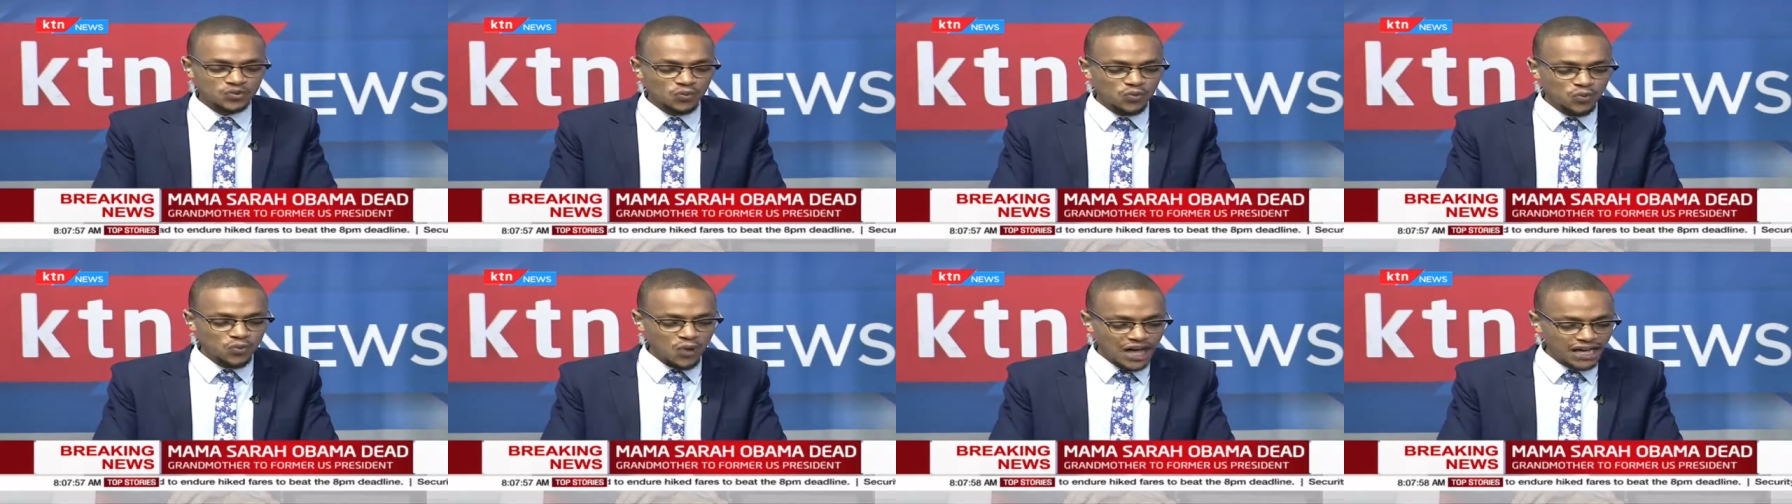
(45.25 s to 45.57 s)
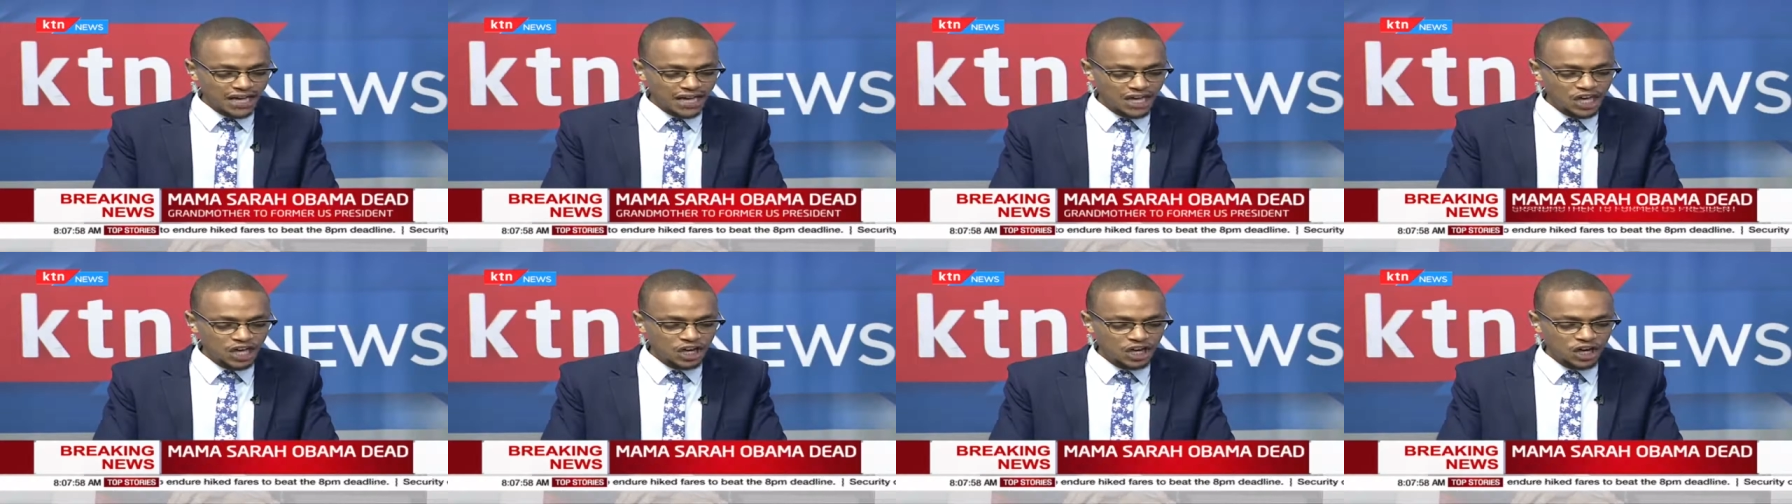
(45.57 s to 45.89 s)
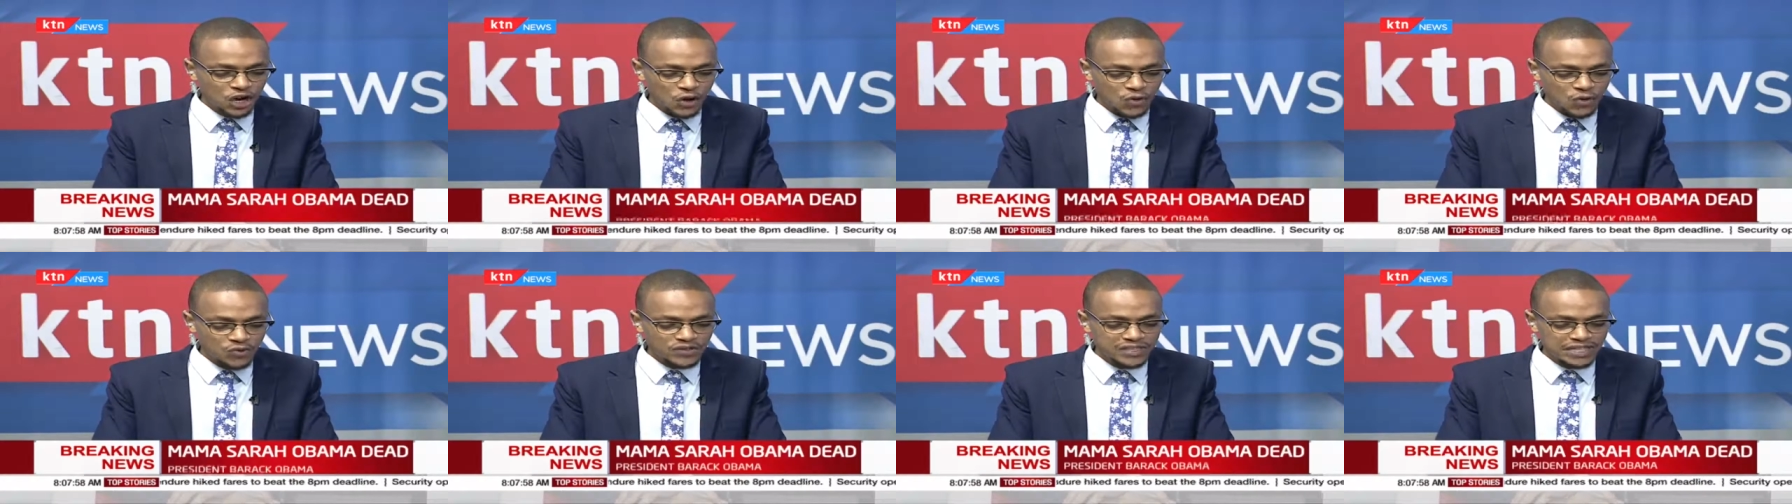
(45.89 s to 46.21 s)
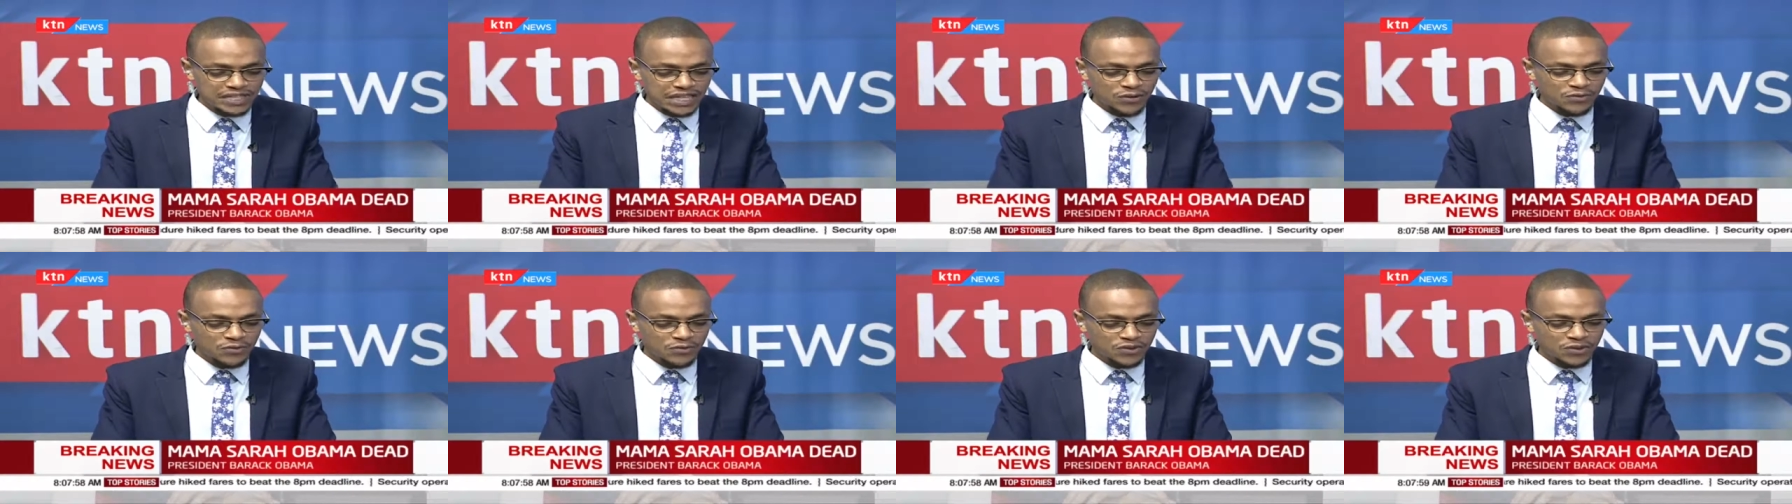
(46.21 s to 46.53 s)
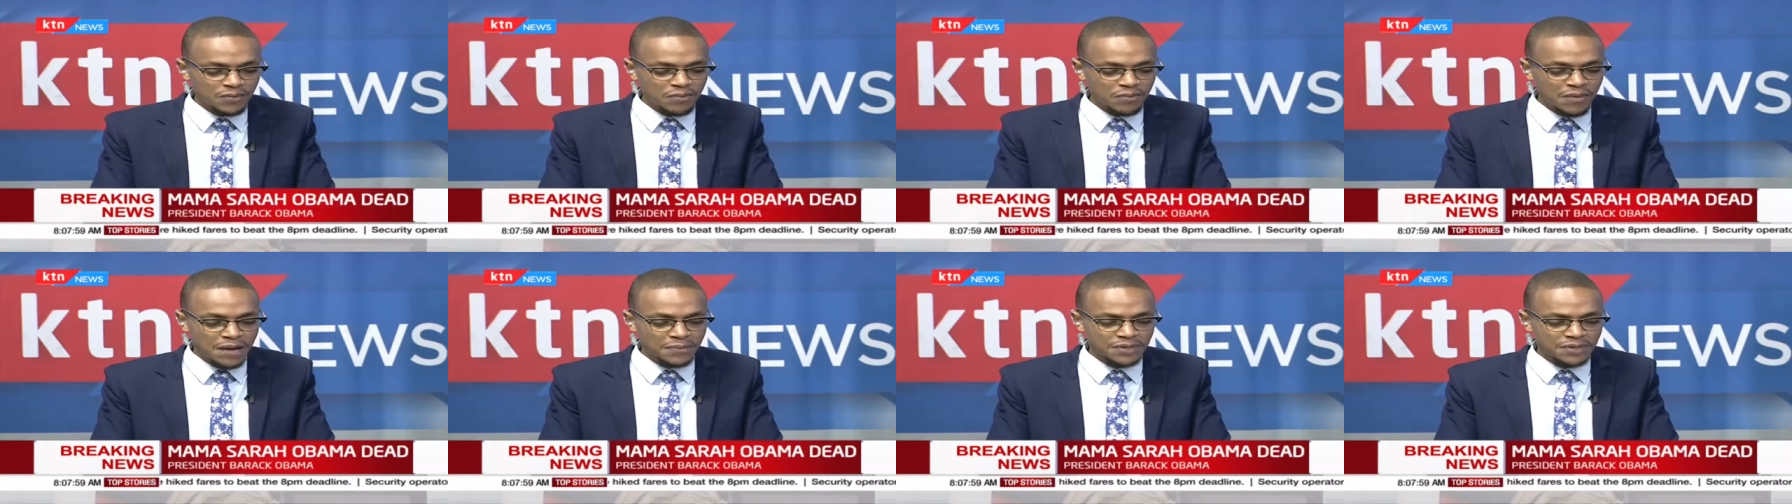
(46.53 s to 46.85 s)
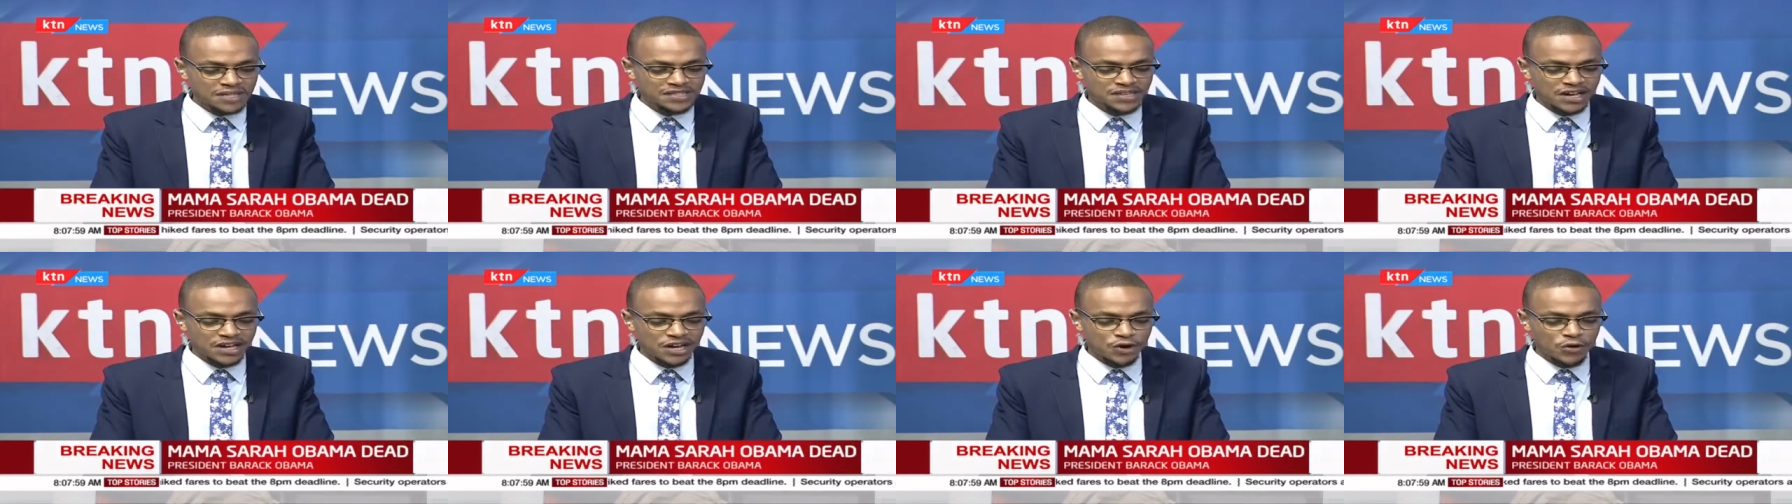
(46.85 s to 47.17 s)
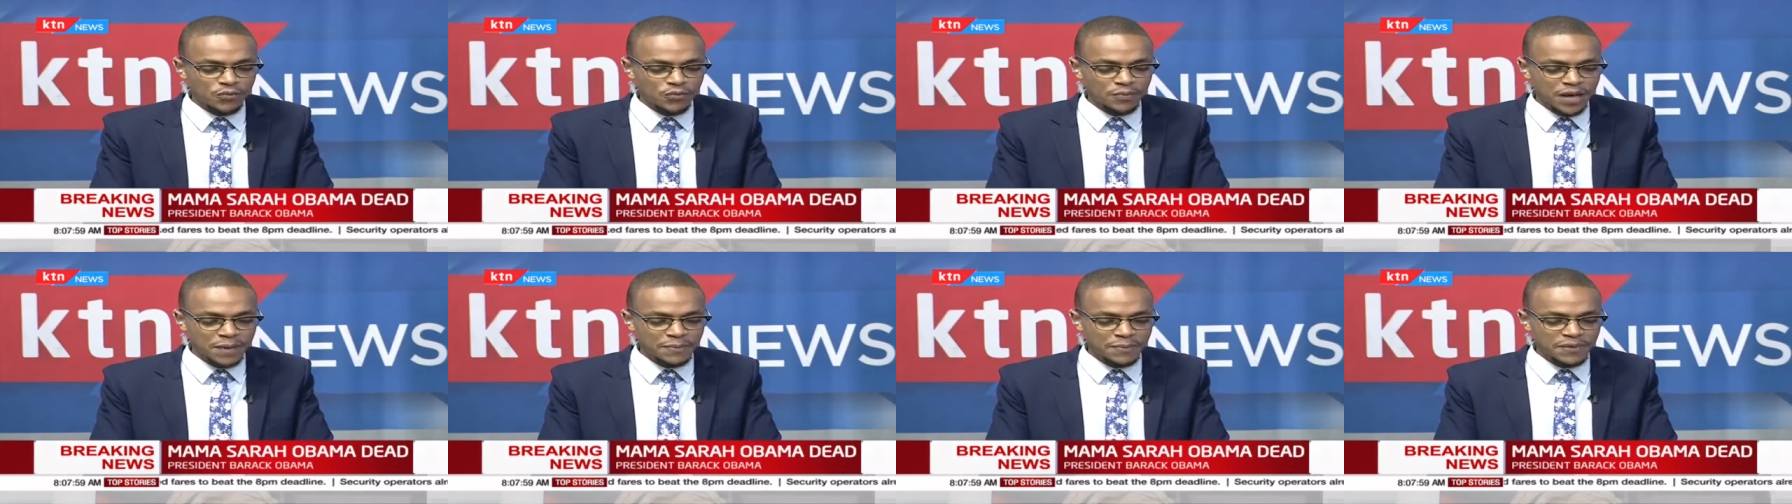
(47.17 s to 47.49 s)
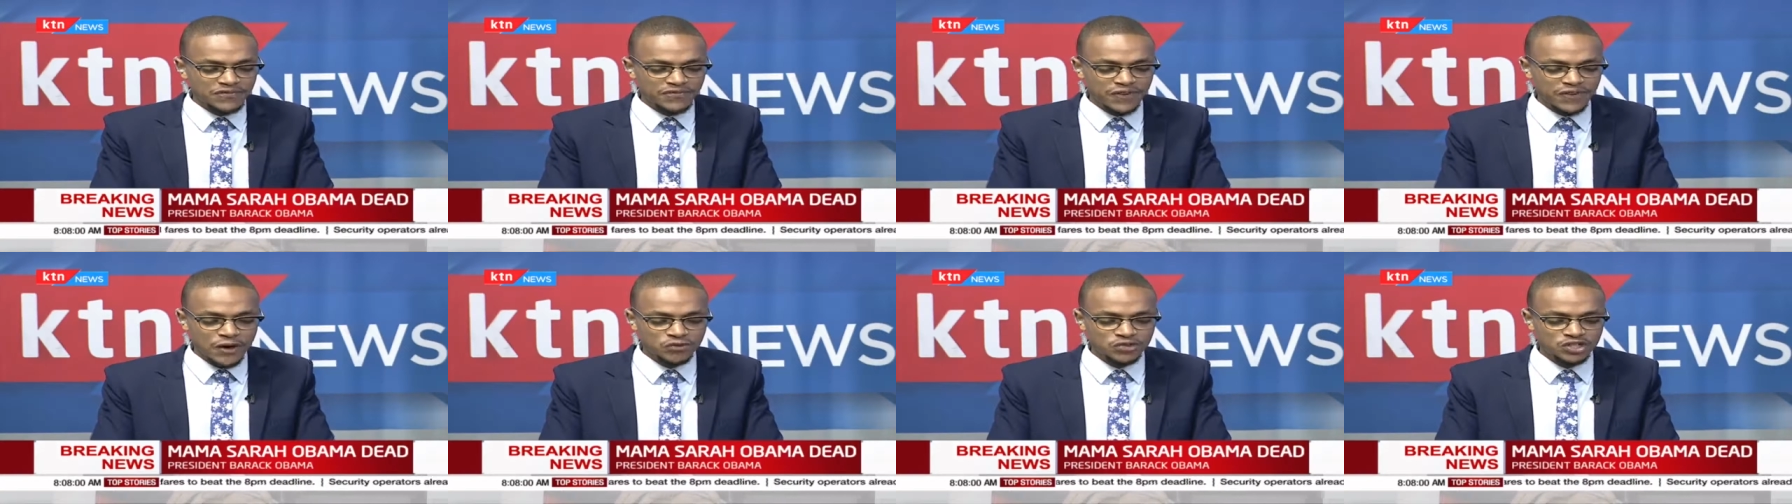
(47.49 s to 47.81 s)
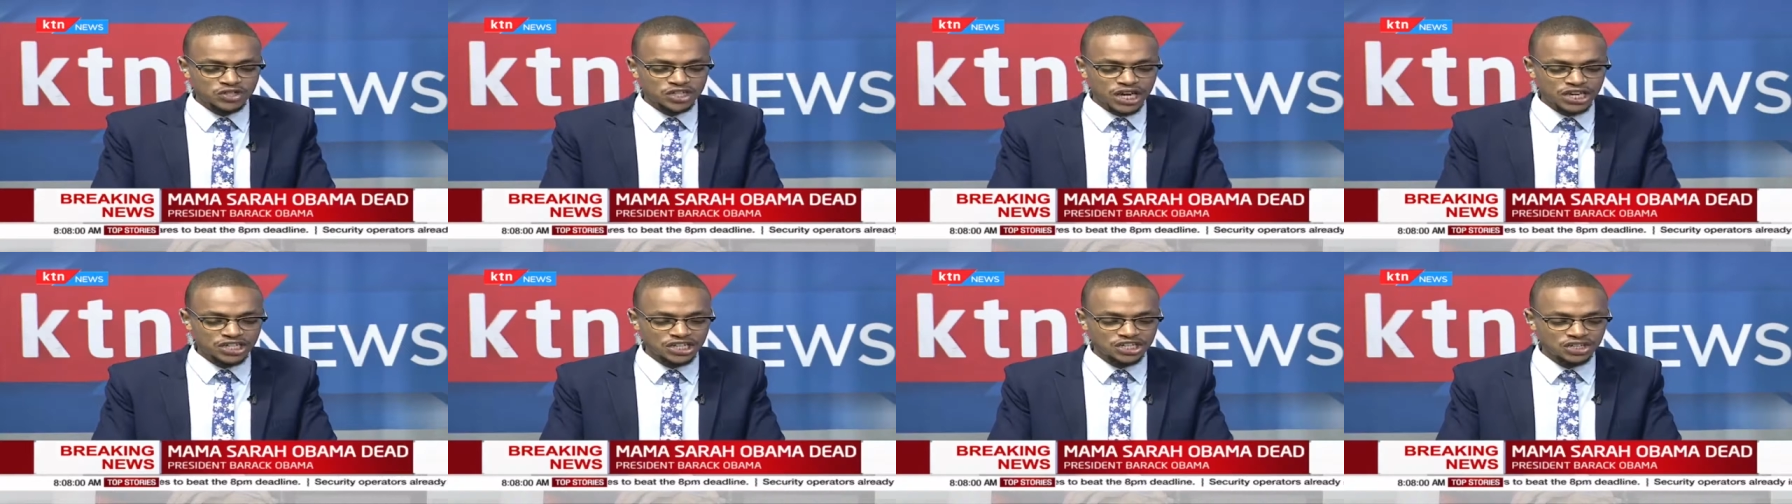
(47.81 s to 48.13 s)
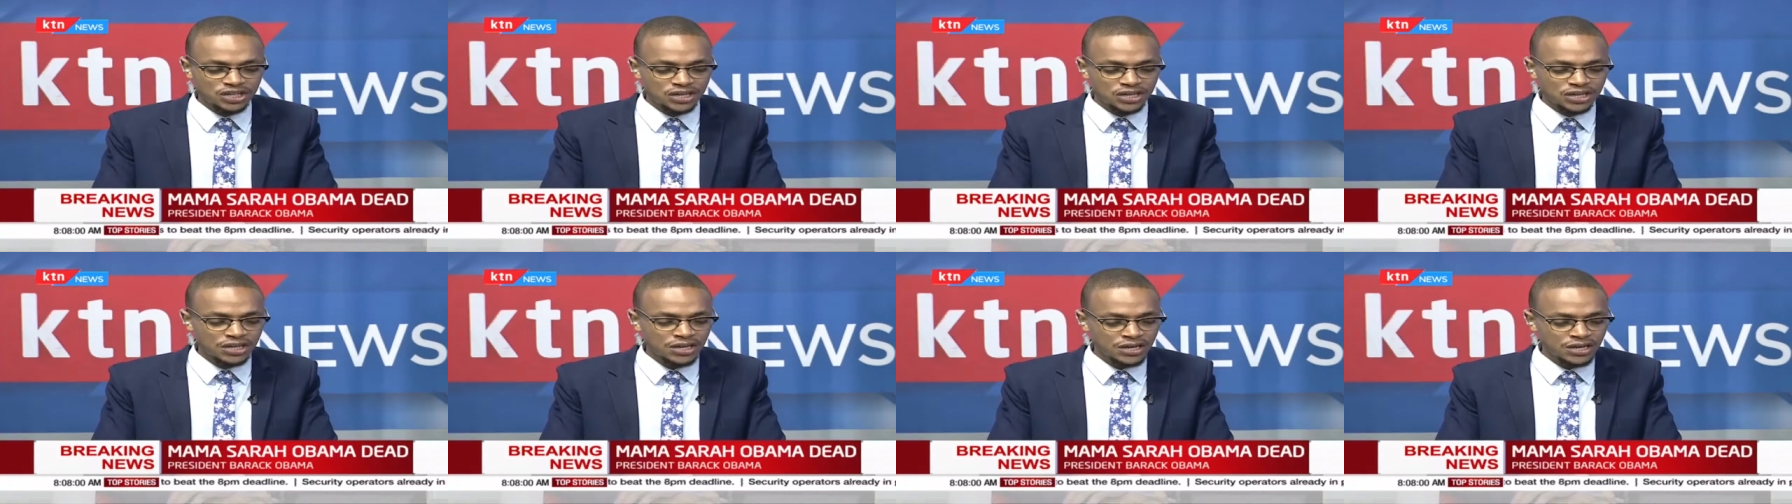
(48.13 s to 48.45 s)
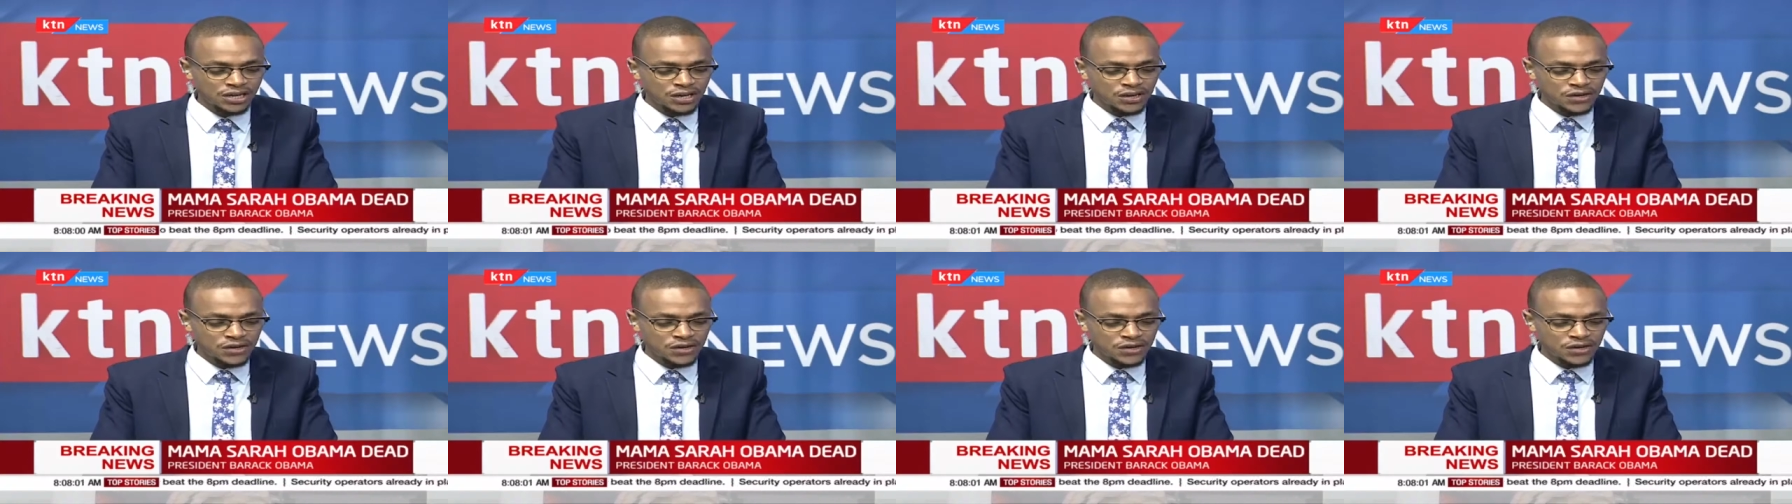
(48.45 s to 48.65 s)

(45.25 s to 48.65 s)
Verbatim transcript: working closely with the Mama Sarah Obama Foundation,